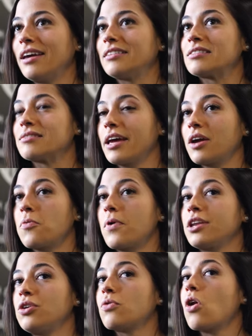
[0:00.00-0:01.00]
it's like
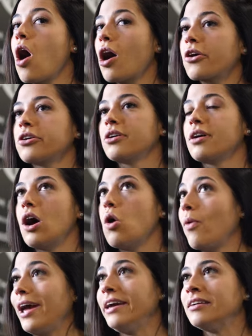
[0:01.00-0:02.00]
when you conquer a
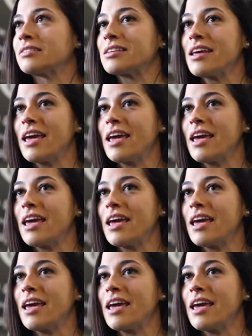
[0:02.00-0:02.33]
weight,